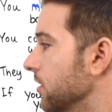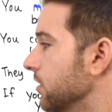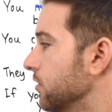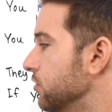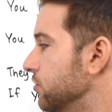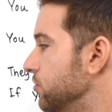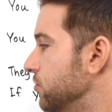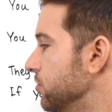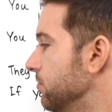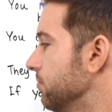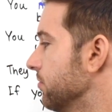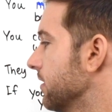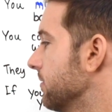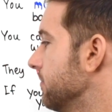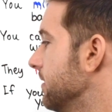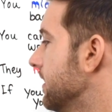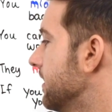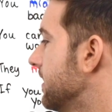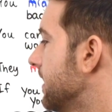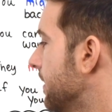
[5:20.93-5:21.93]
Could you bring
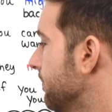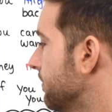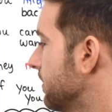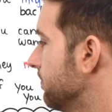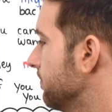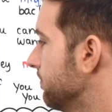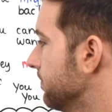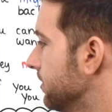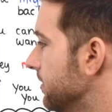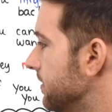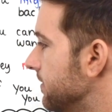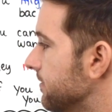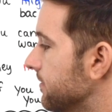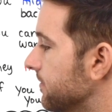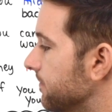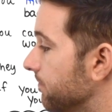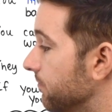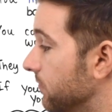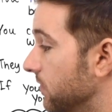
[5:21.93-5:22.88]
me a napkin, please?